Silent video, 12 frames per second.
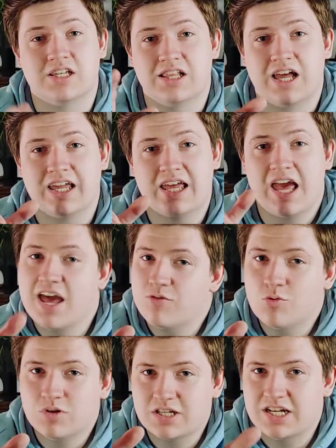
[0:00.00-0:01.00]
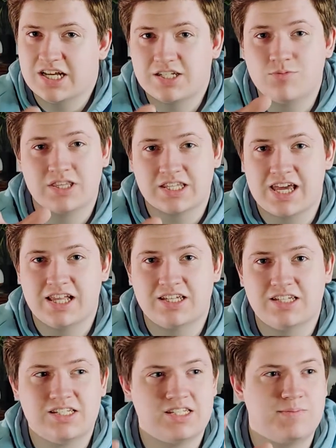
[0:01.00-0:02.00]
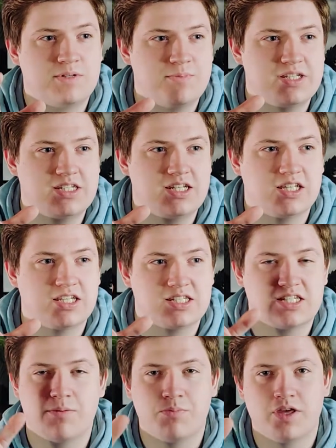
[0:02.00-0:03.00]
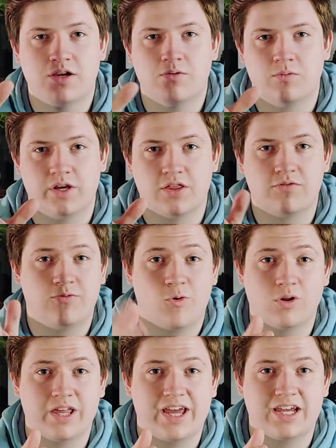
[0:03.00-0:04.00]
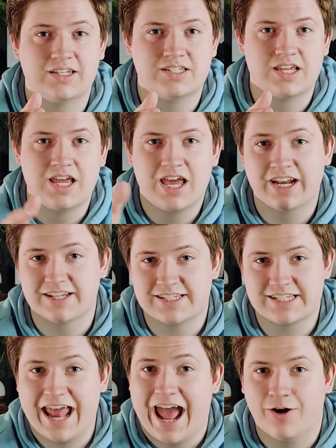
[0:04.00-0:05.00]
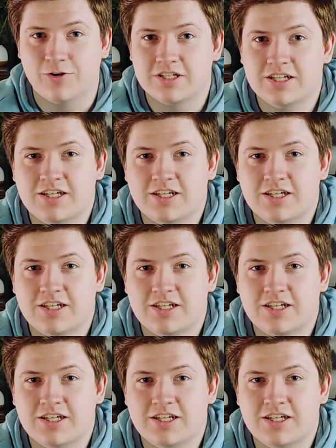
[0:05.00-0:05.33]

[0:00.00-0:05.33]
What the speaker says: like, everyone connected with the Kellys seemed to be stealing something with 4 legs and a snout.